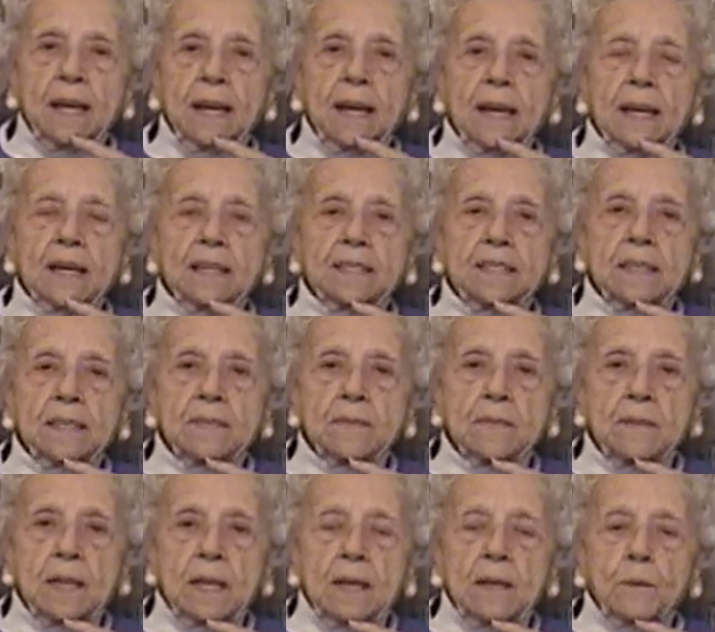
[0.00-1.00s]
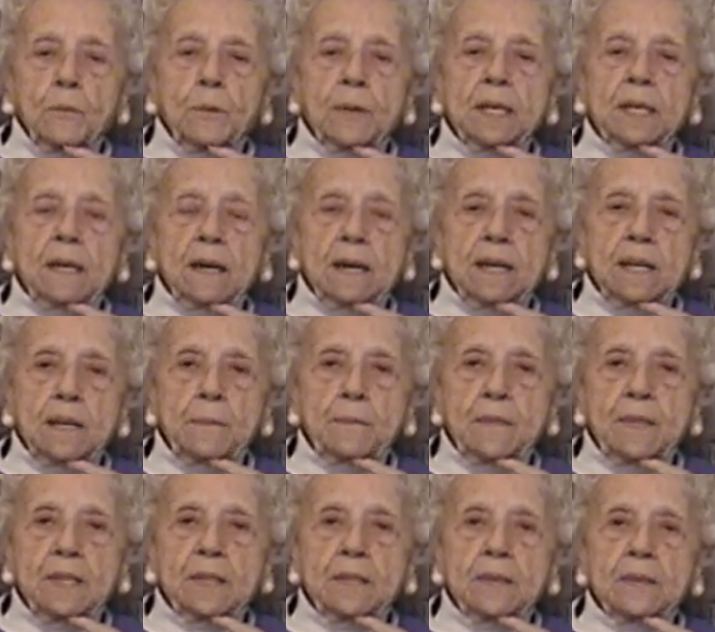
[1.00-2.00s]
And we got up
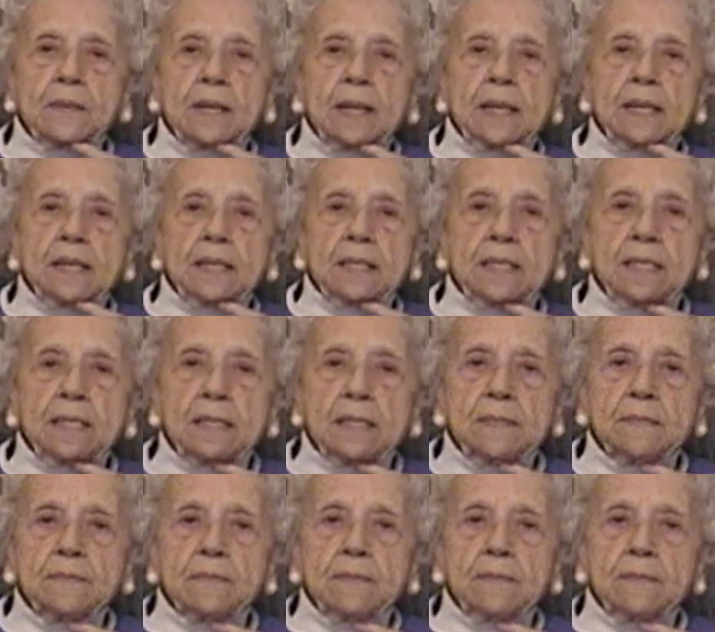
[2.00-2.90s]
there, and